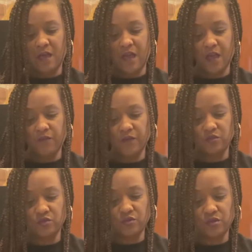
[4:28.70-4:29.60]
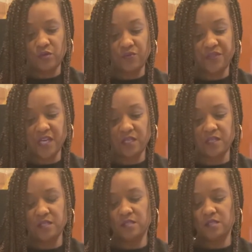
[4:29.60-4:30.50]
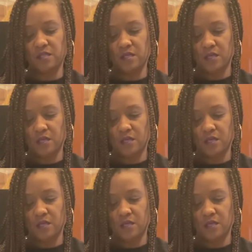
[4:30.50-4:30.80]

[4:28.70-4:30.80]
1/2 inch or so thickness.